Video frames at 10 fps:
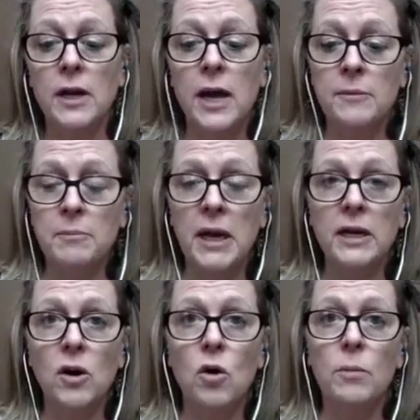and
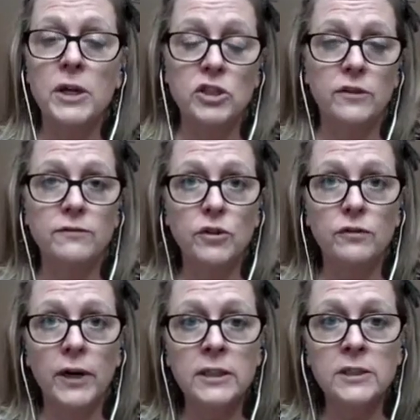made a whole bunch of new
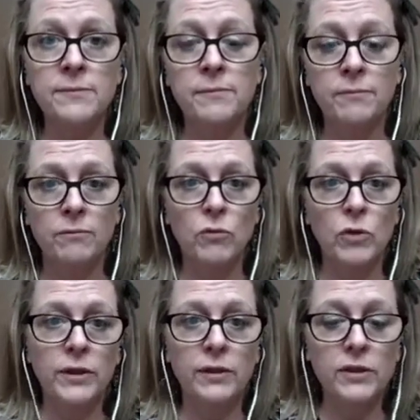friends
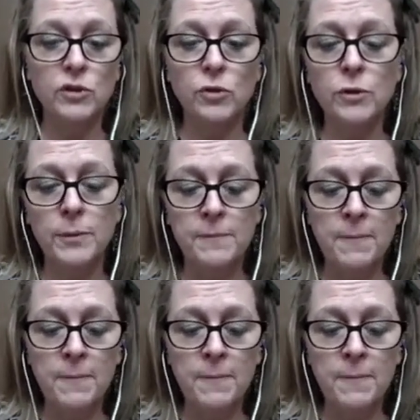within this group.